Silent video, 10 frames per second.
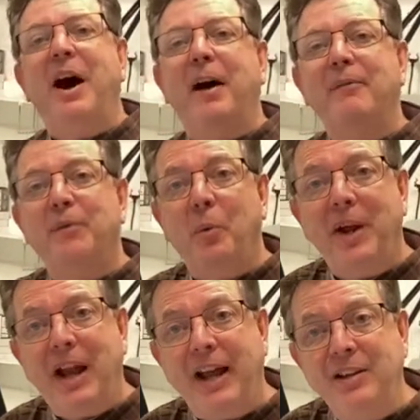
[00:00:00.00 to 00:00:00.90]
for when
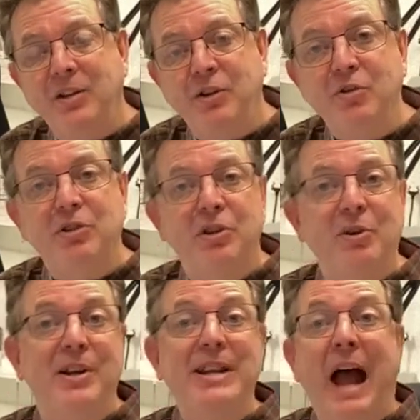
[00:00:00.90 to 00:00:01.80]
I used to do
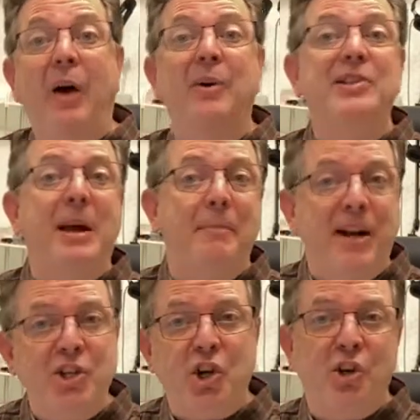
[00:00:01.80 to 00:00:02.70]
it. Now it's at my
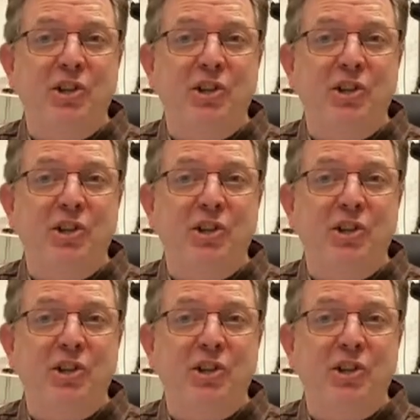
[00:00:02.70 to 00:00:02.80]
church.